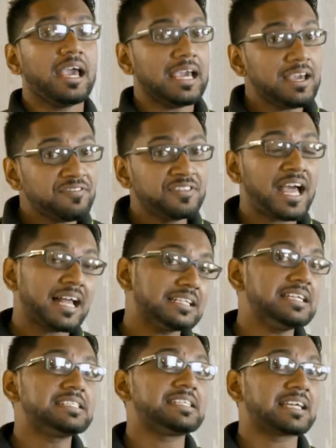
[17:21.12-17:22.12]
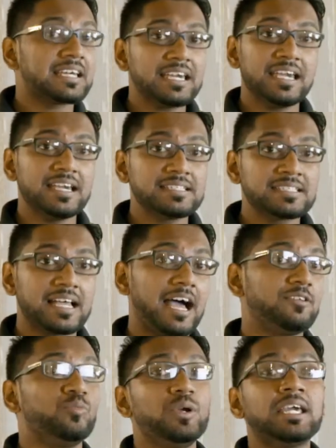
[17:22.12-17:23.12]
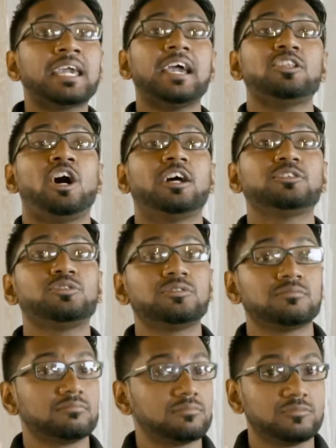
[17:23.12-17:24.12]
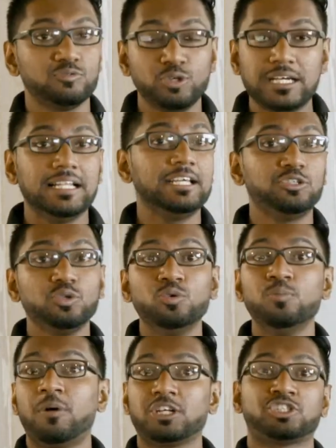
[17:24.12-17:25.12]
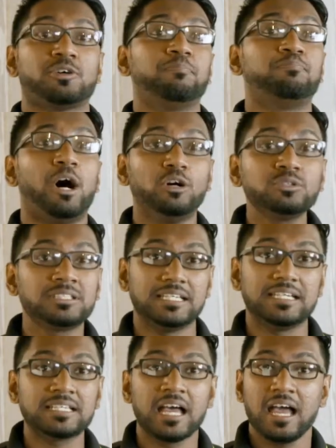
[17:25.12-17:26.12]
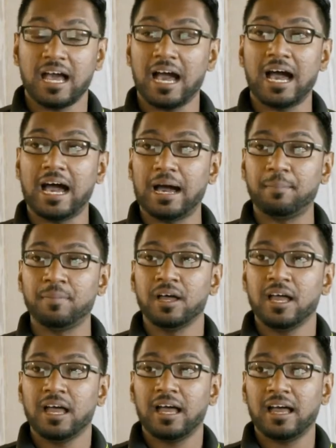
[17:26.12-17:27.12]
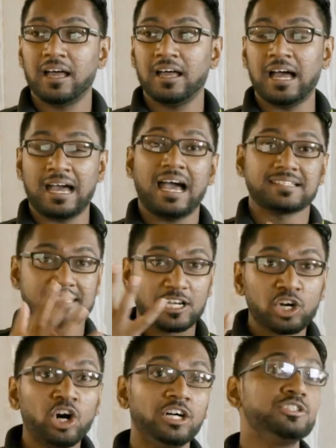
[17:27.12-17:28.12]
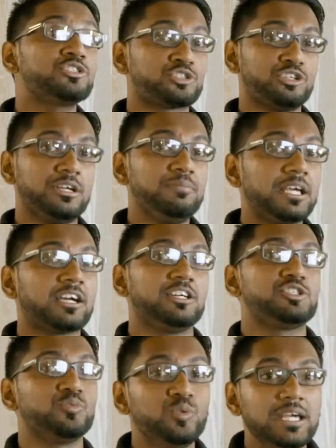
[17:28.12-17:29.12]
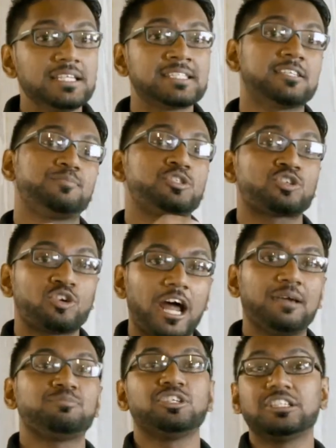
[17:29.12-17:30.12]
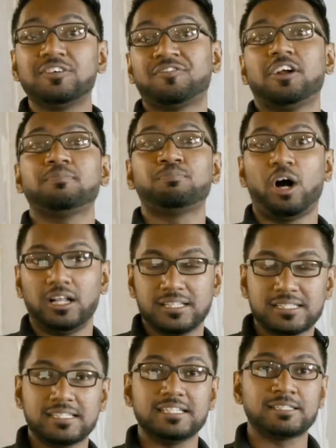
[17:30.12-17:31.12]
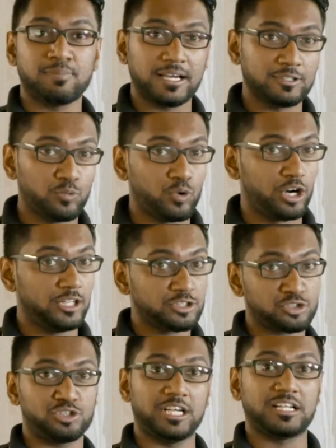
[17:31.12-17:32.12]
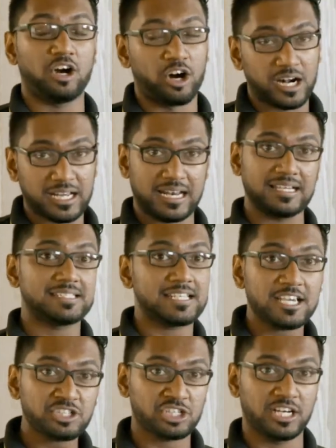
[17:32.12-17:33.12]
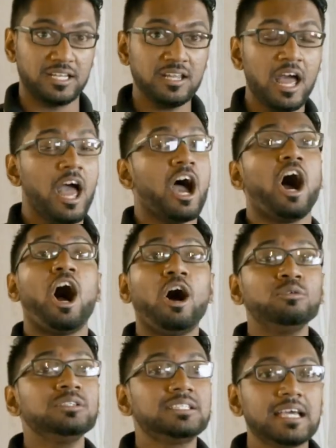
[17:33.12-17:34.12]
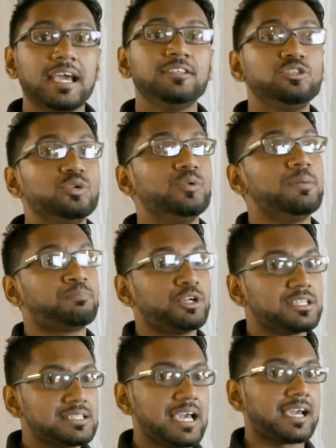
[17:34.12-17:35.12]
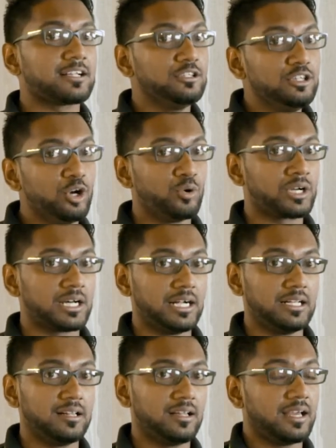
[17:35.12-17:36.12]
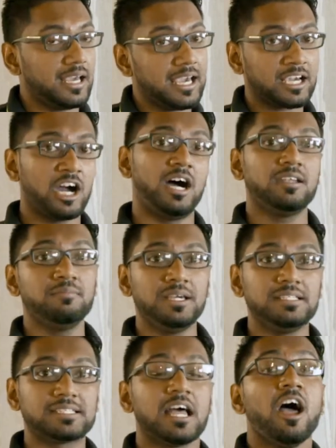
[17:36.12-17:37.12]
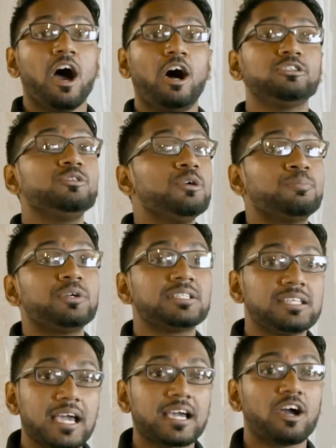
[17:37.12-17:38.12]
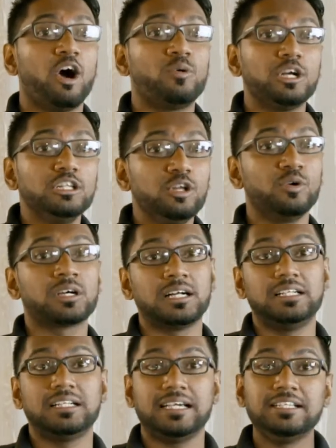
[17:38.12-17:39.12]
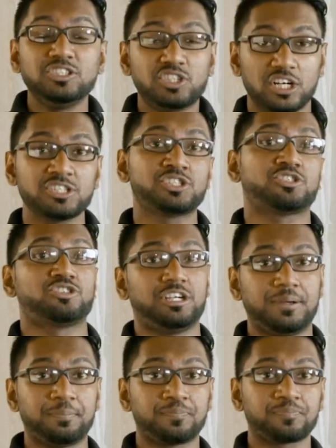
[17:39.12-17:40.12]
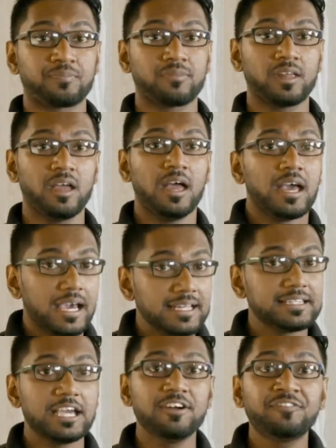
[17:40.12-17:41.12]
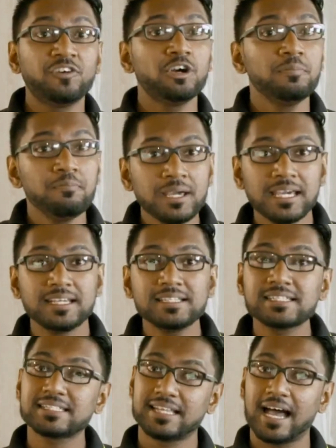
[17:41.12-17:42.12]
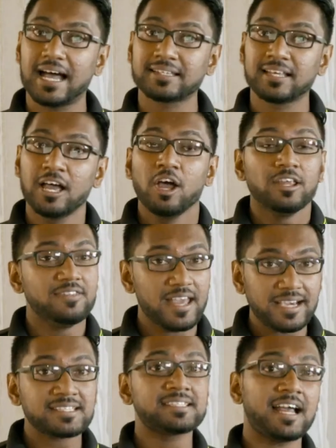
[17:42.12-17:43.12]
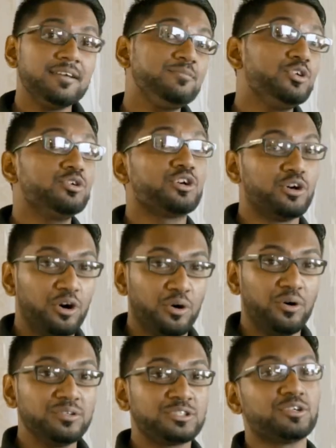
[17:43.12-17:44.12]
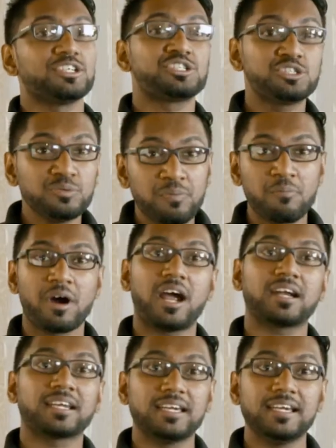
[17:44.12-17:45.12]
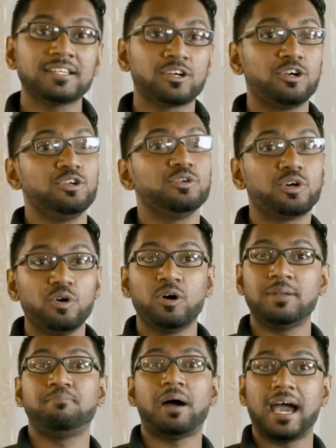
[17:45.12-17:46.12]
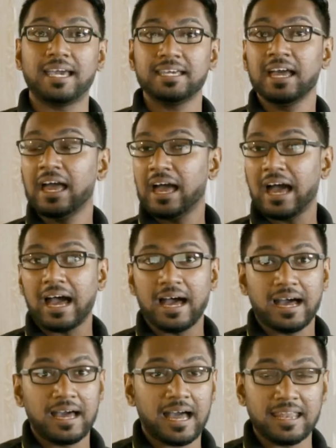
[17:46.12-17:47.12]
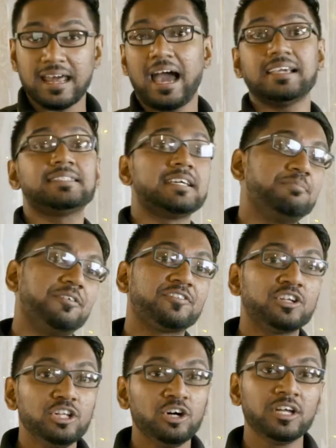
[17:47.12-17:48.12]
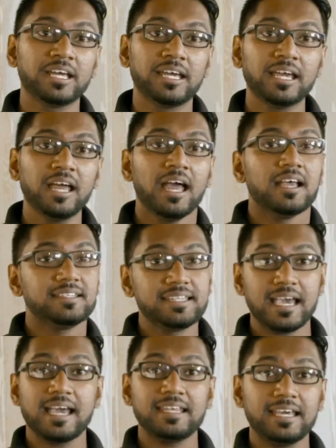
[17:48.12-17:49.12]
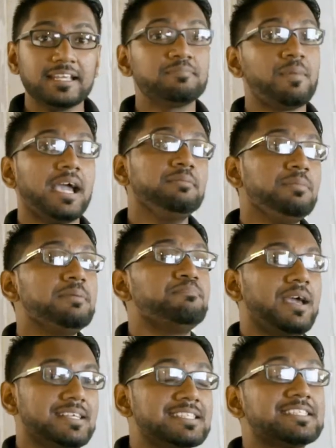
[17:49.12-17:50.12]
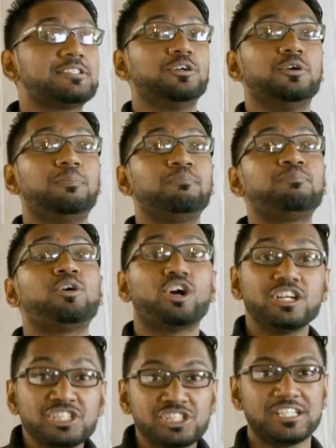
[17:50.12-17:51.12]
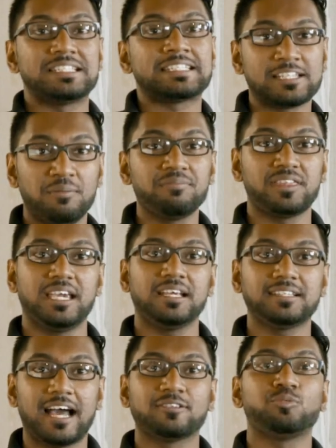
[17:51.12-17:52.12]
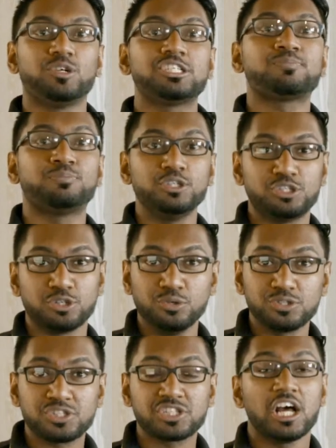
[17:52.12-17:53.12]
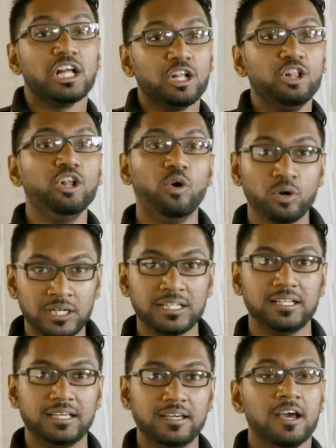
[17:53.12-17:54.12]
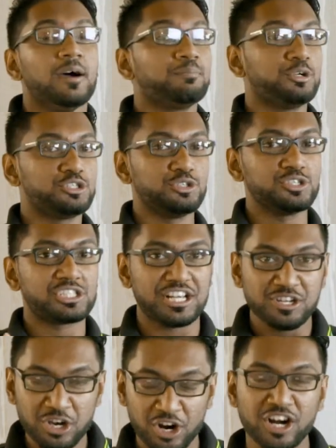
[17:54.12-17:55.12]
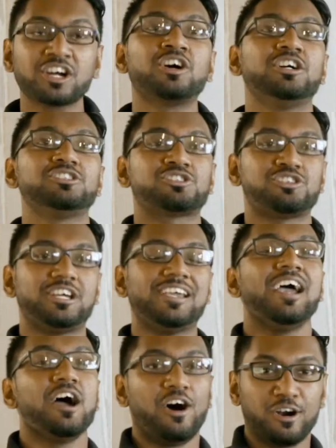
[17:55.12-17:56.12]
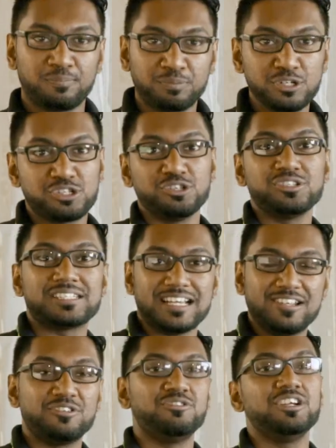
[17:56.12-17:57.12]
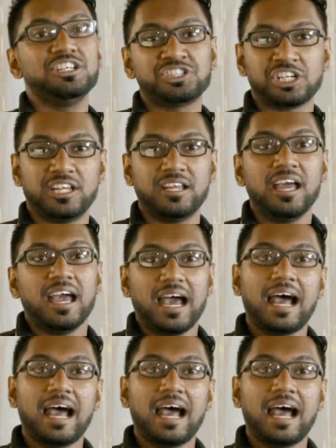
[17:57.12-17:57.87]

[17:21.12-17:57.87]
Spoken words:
If that is the case, and we cannot really do much about it as a country because we subscribe to different policies by the World Trade Organization, how then do we protect local economies? How do we protect our local industry? It therefore means that next time you go to a supermarket or you go and buy an item of clothing, then it might be best to purchase something that was produced locally, produced in your country or produced in the region.